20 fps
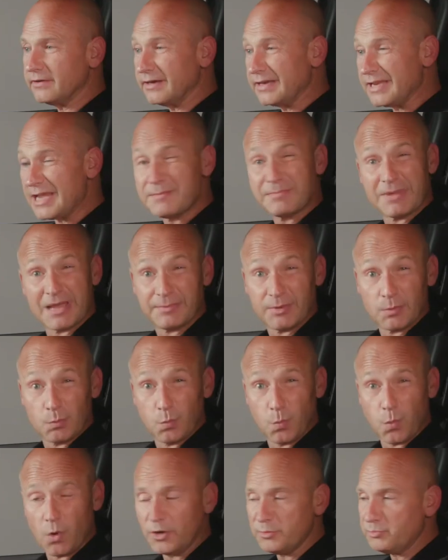on here. Maybe
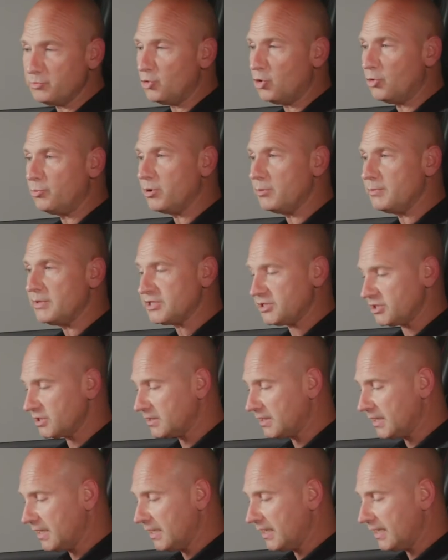one more
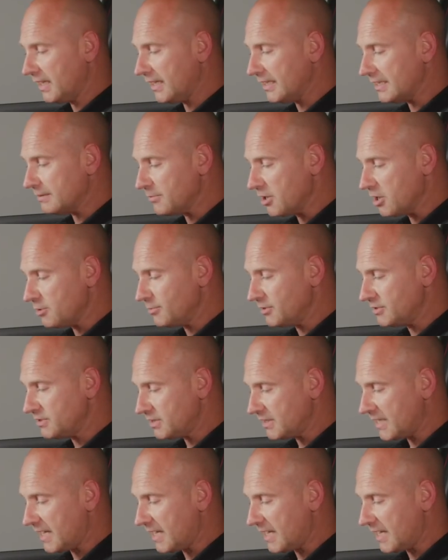permission in a moment.